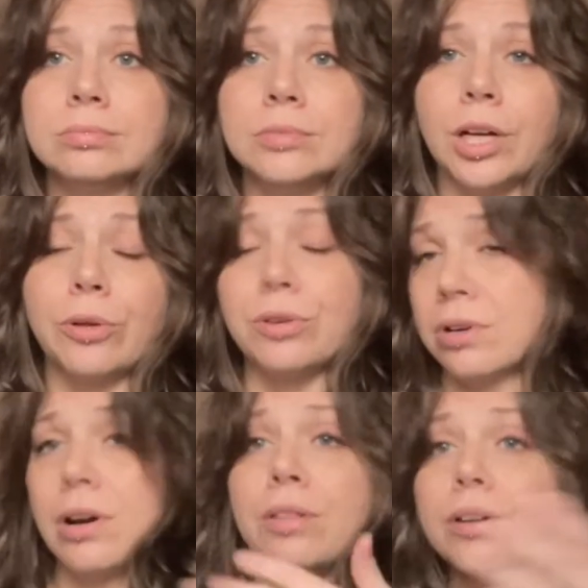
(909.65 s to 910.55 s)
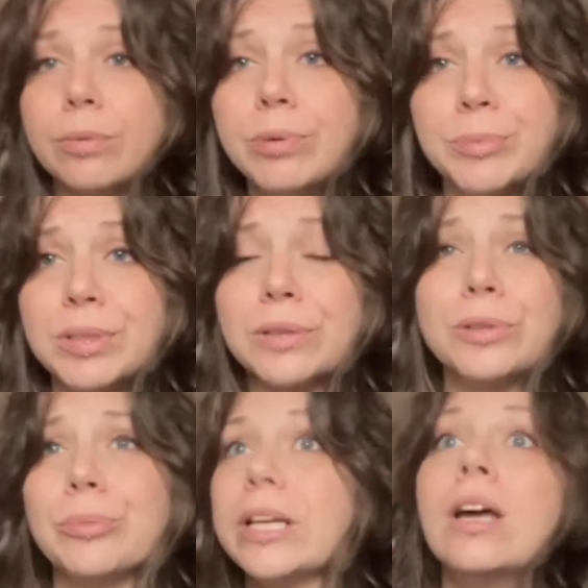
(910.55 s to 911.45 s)
You know, there are other people out there,
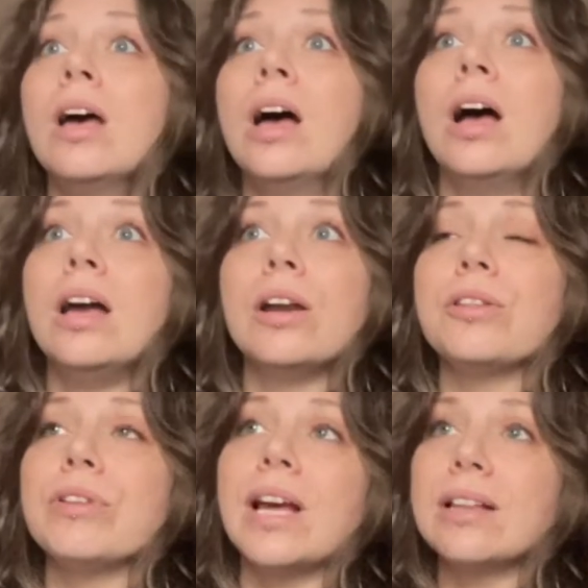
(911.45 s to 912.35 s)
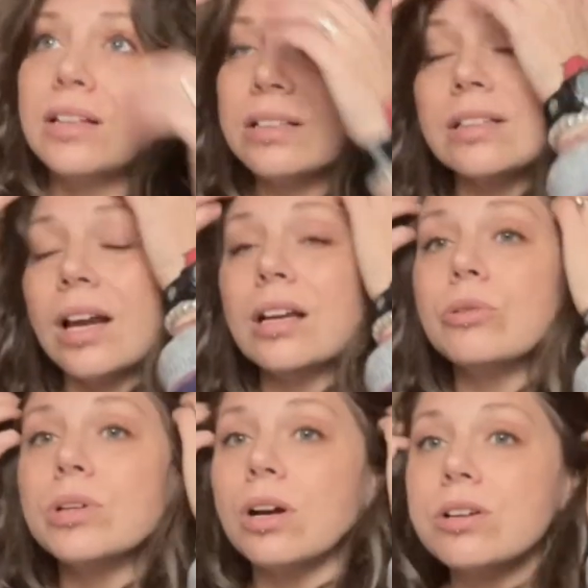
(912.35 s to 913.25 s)
but you know, the reality is getting to
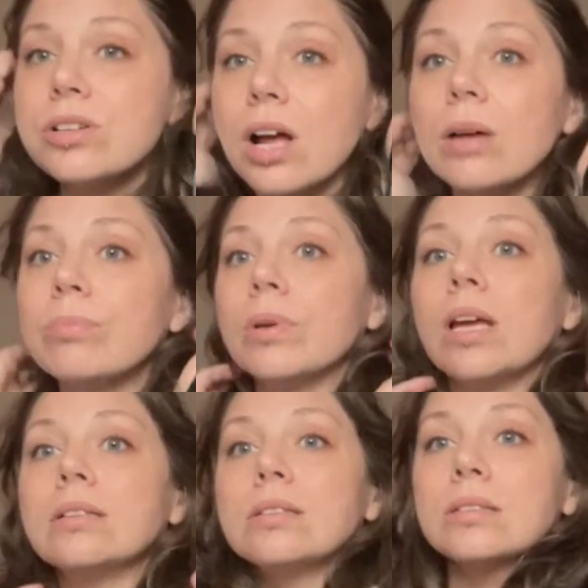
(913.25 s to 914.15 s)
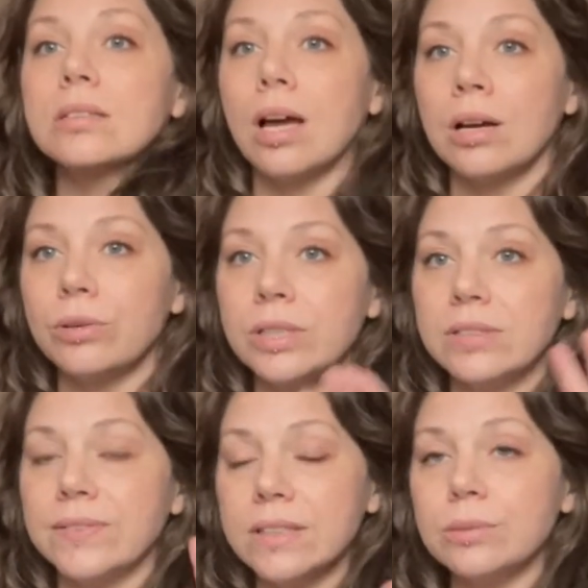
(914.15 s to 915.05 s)
a yarn shop is just not always
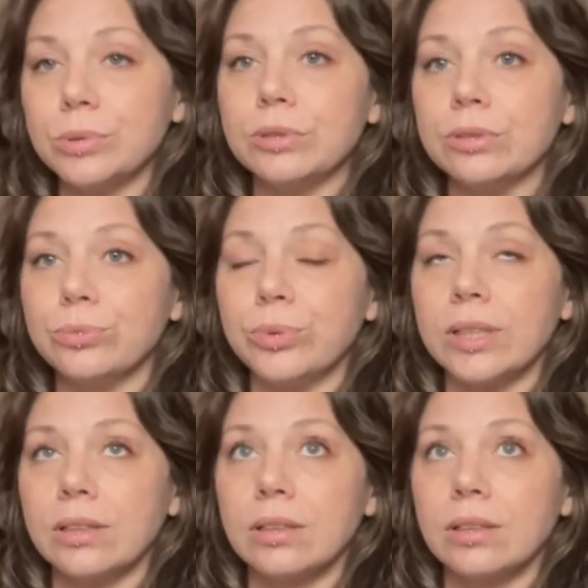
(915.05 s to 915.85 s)
feasible with